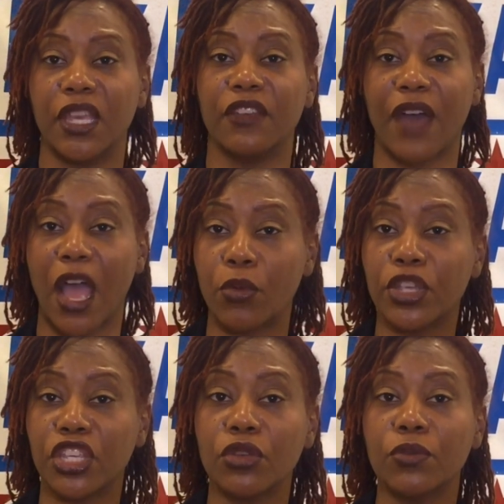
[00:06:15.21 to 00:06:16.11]
If I
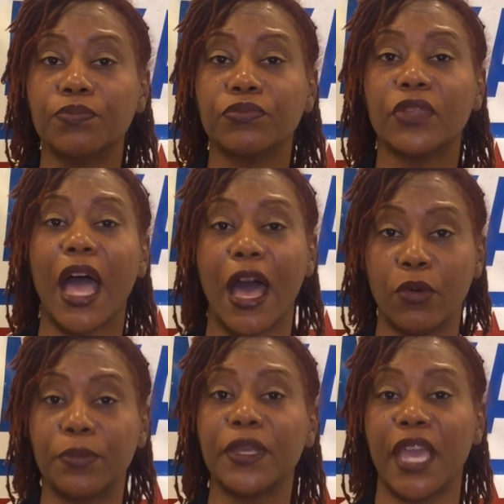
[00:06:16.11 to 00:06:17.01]
were you,
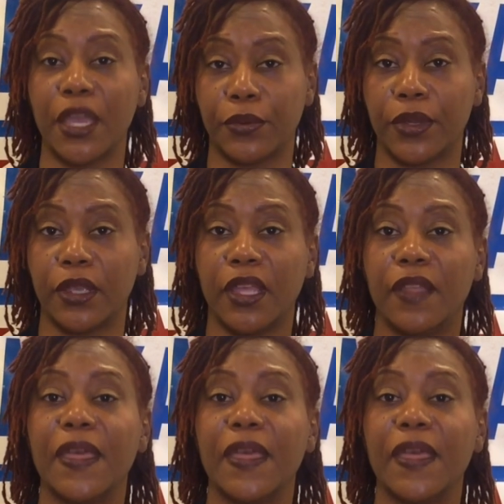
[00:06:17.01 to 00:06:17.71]
I would be angry